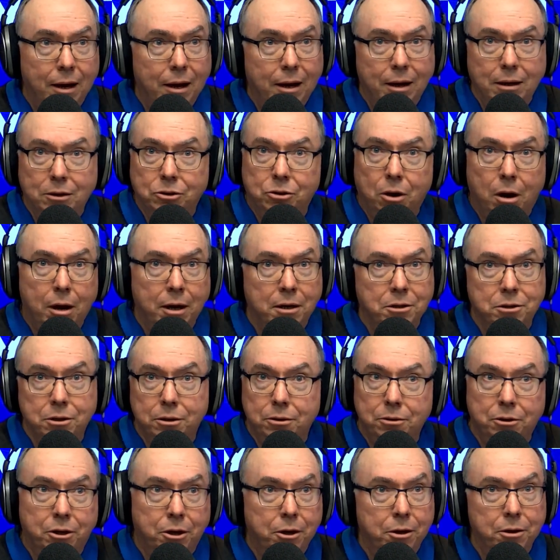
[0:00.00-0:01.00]
trying
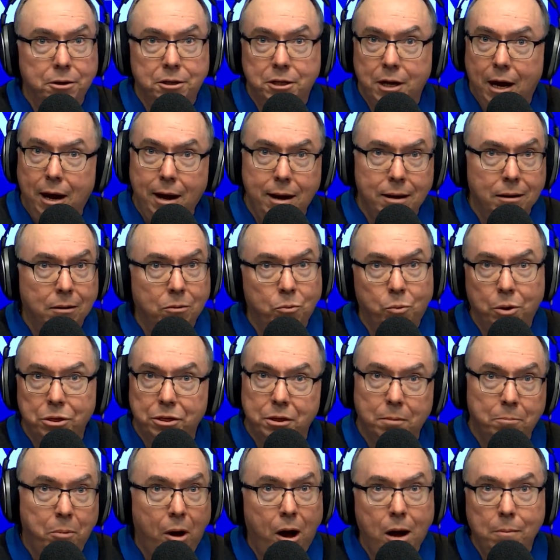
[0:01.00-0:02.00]
to curtail what
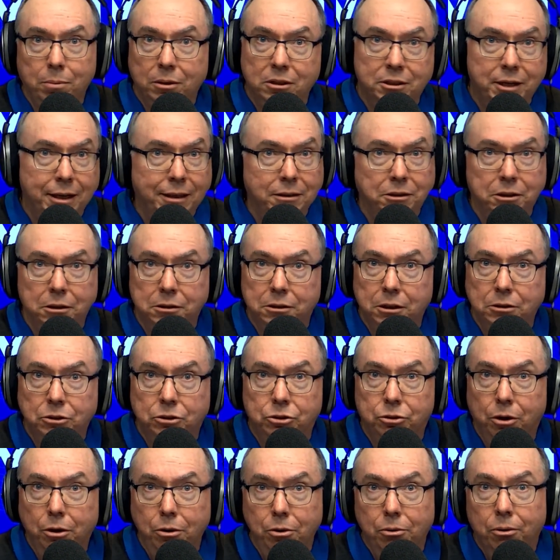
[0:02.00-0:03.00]
the Bible teaches as
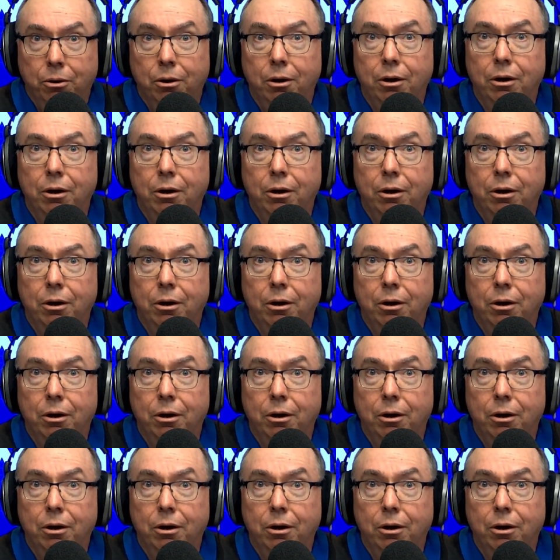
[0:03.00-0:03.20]
true.